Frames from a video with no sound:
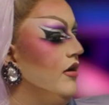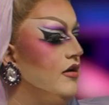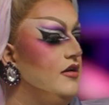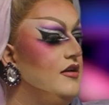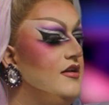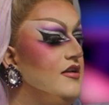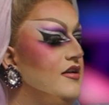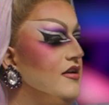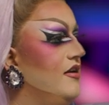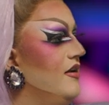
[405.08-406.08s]

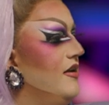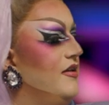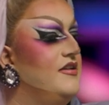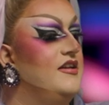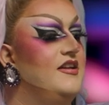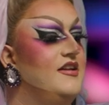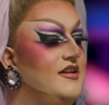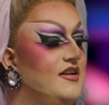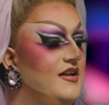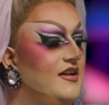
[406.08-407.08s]

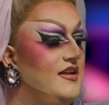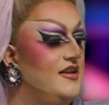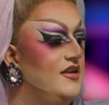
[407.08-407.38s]
(silent)